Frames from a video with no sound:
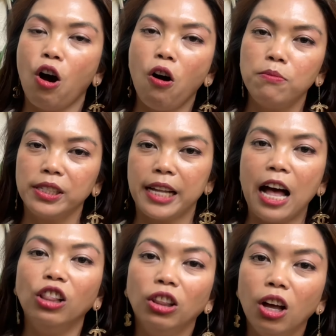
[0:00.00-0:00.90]
almost
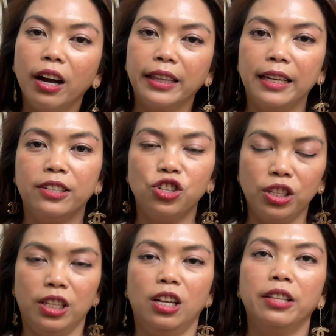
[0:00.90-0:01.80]
that look that the
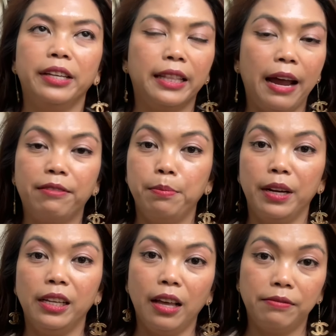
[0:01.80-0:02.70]
Chanel, that
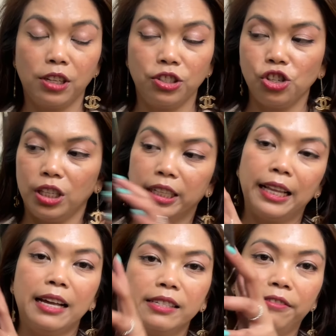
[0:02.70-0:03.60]
everybody loves on Chanel
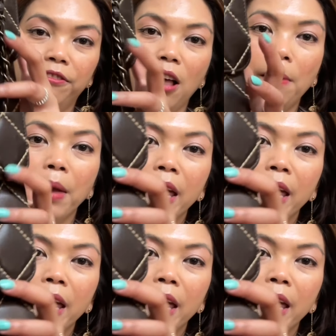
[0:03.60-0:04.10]
Classic Flap.